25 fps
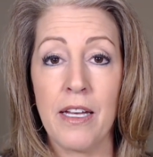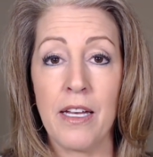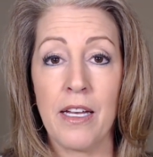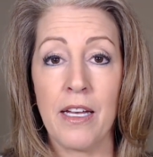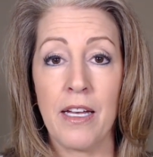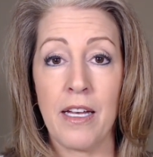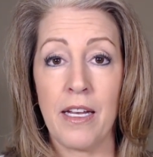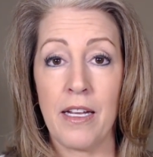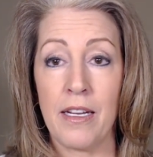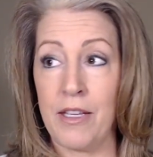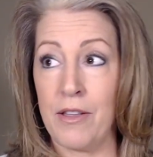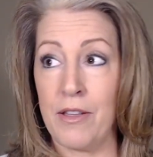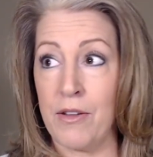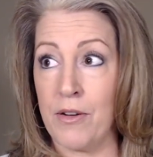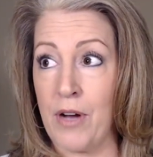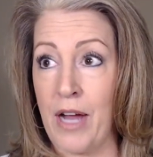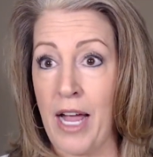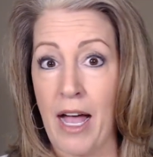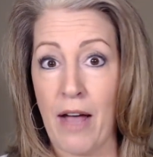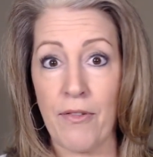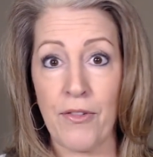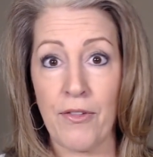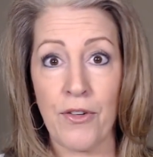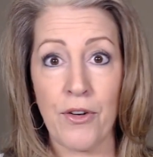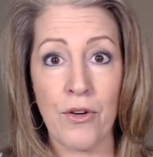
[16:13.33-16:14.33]
either
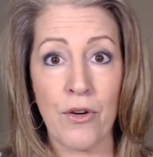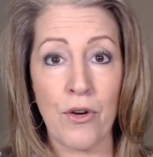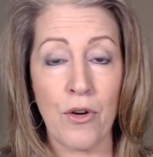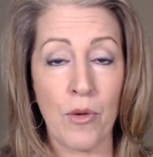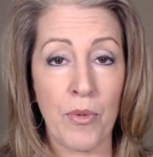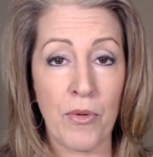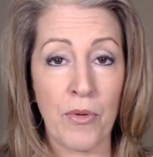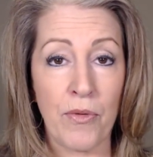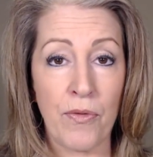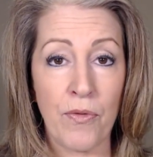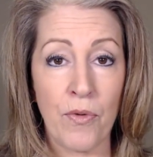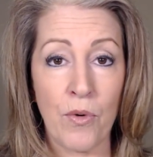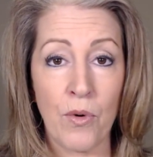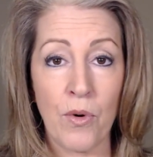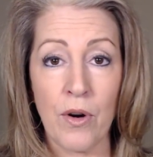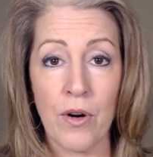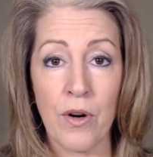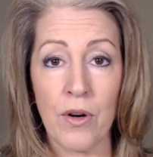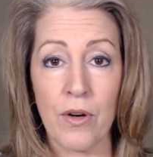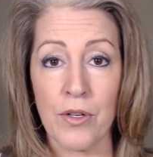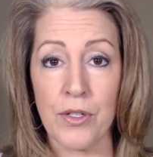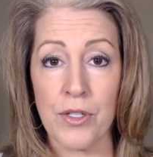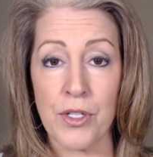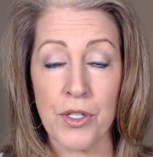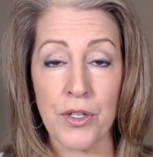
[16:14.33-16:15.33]
after or before
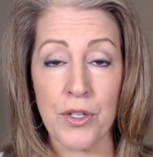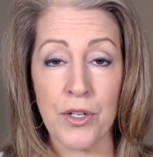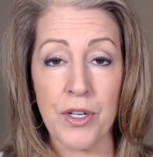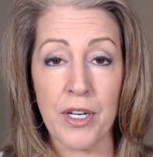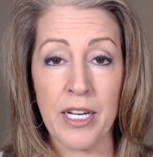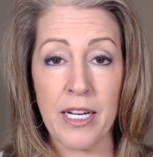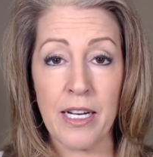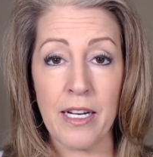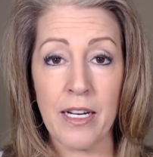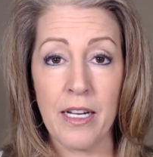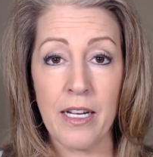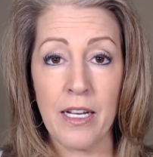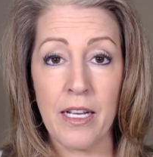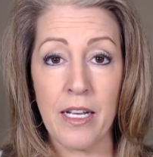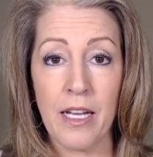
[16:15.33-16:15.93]
or during.